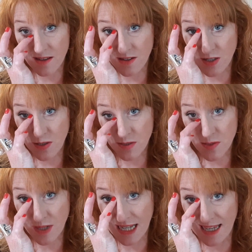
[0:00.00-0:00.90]

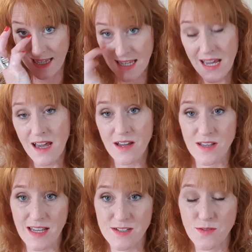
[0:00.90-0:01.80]
Usually,
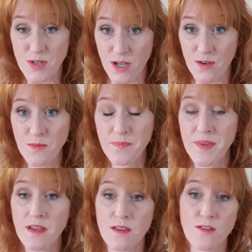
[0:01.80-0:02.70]
as you know,
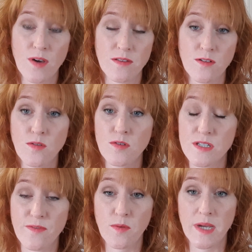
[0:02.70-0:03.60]
throughout the course
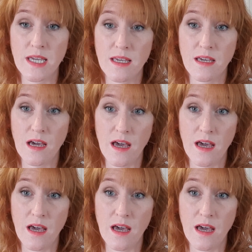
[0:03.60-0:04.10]
of a week,